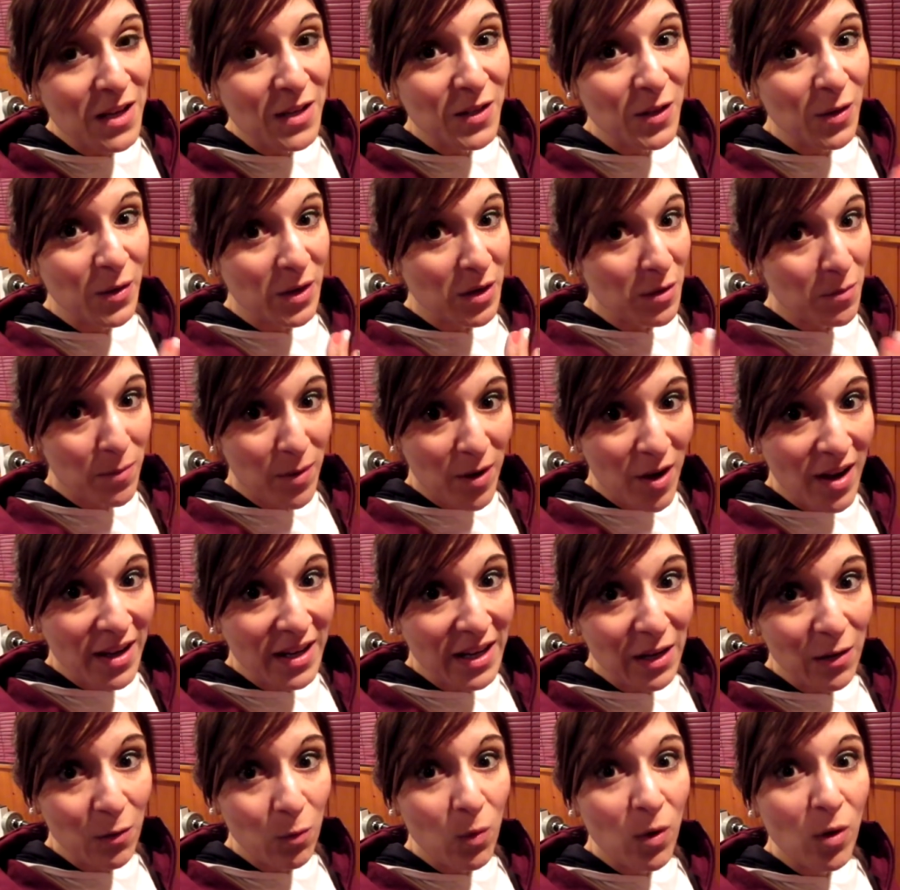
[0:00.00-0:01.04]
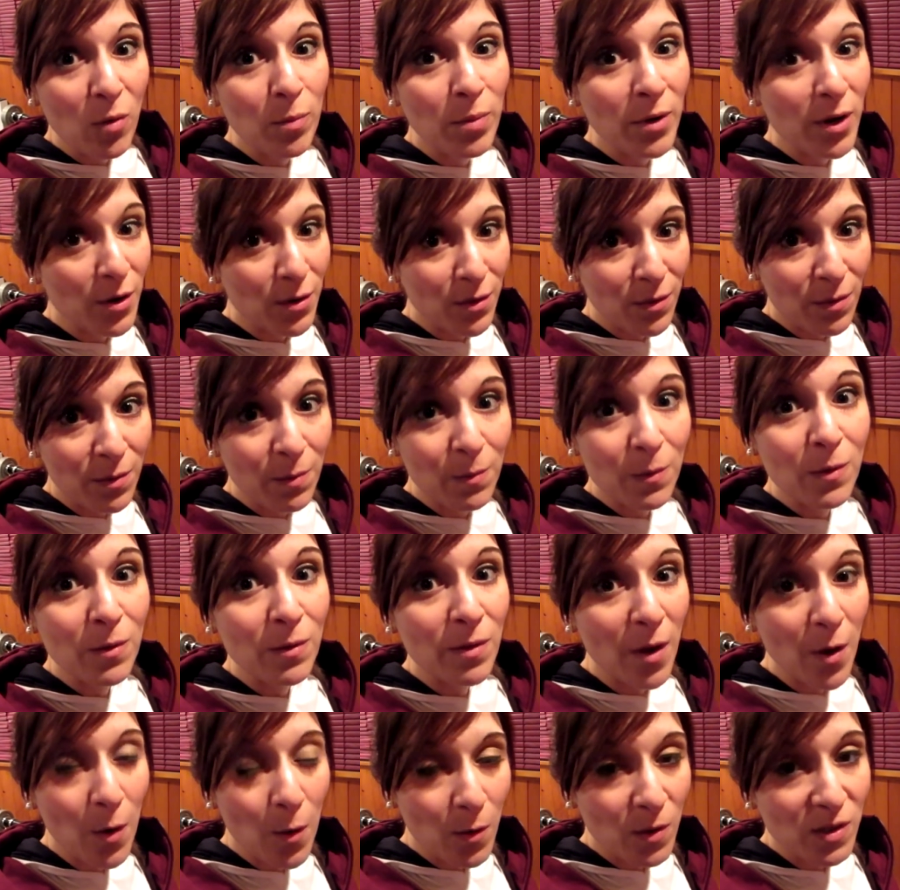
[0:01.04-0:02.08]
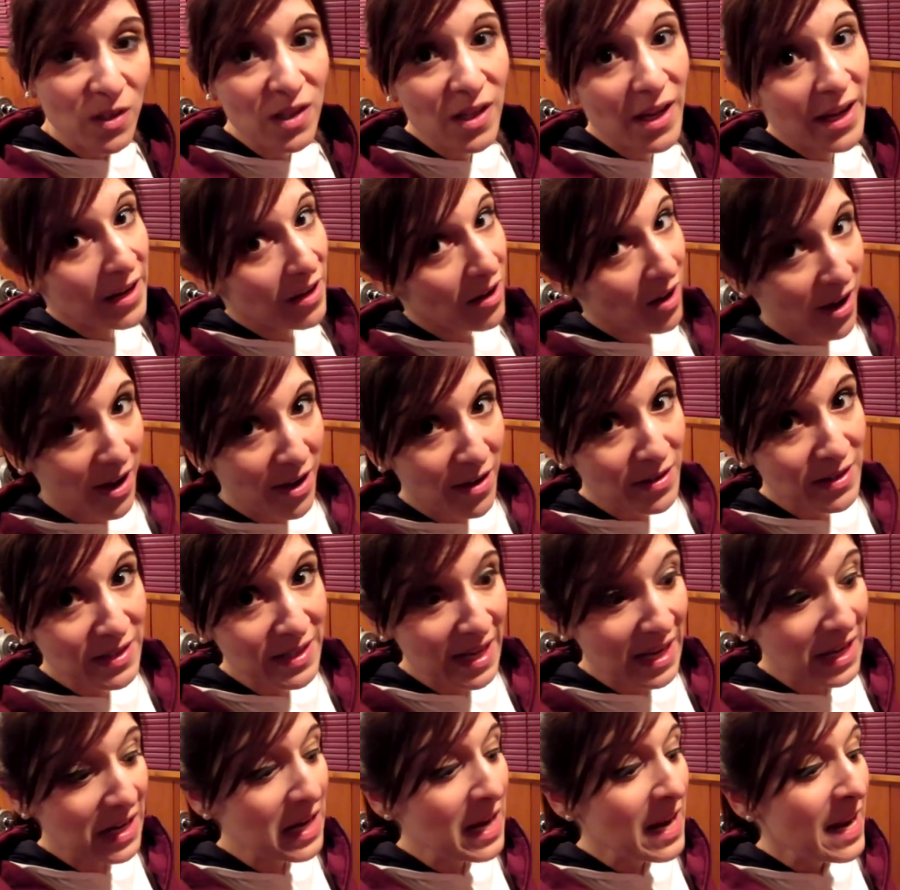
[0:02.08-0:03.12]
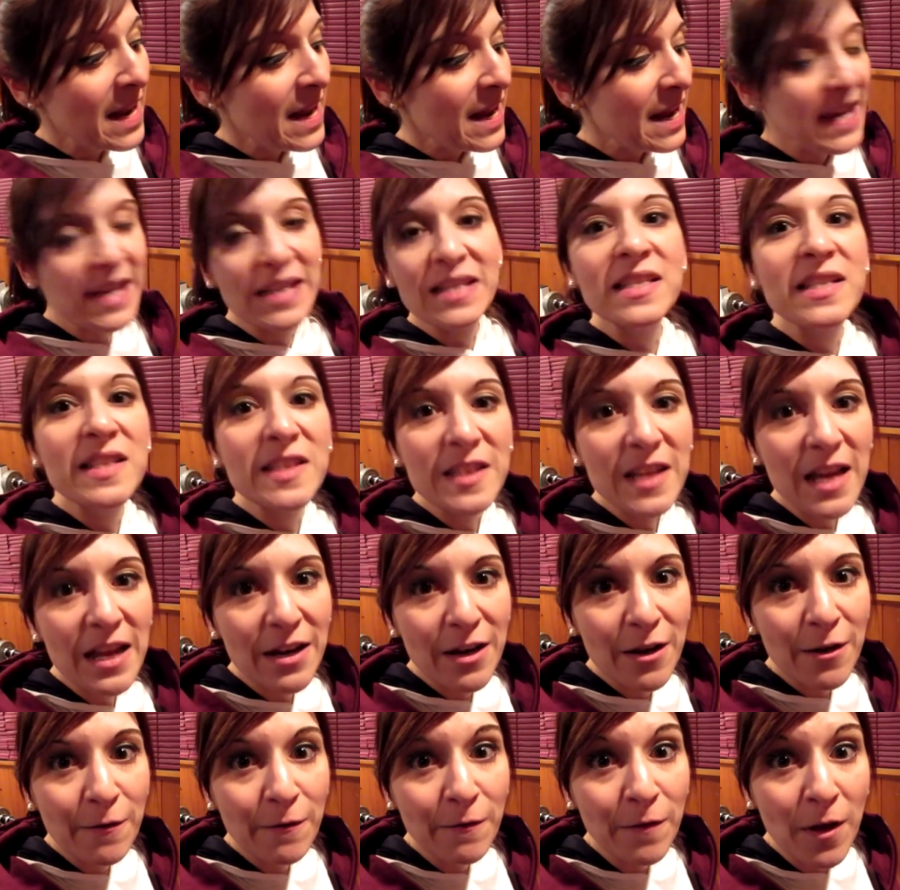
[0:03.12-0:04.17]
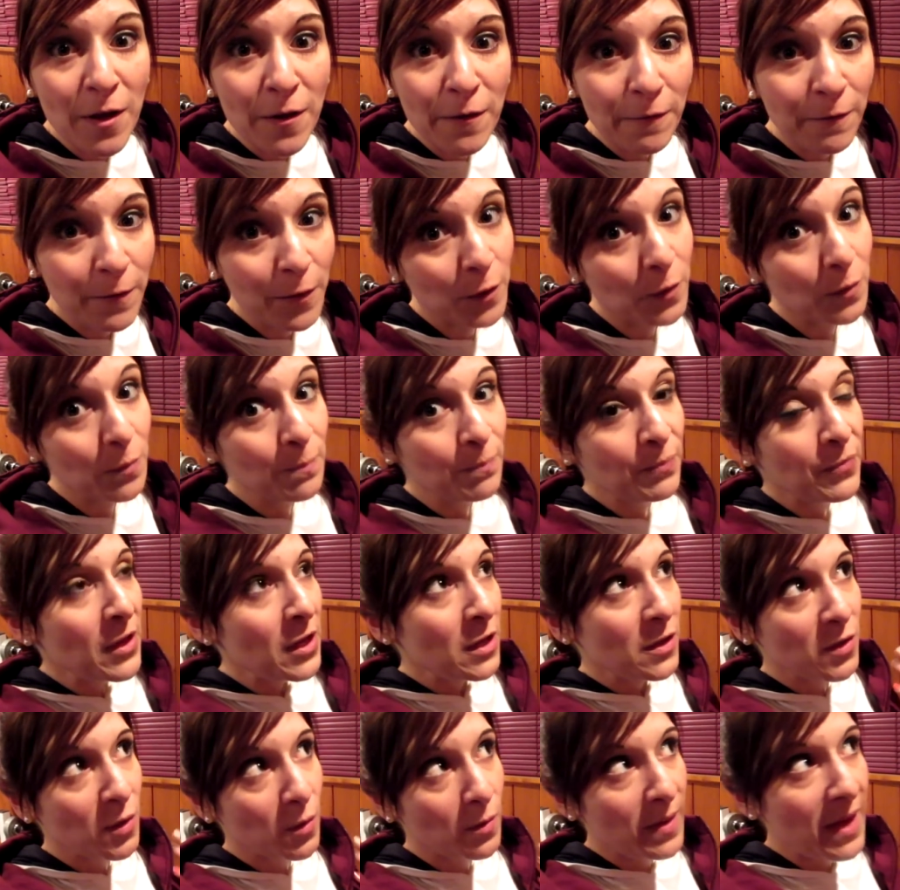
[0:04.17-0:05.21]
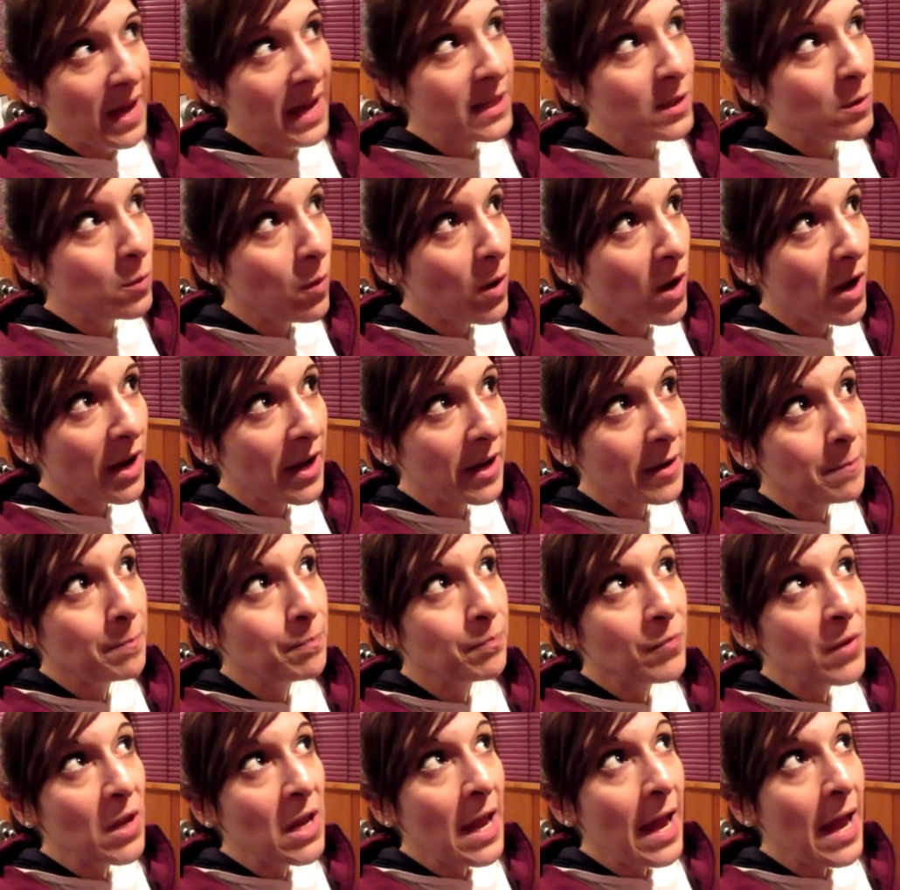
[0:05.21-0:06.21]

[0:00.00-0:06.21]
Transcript: So your body will burn through those, like Kyle said, instead of food. So that's why.